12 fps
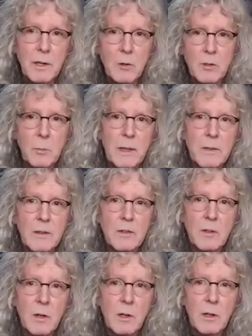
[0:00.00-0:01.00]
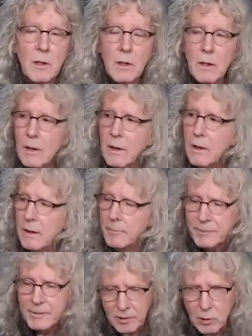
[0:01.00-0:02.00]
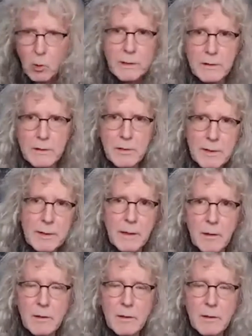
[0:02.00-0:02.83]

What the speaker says: who was about this tall, said, "Go get the thing."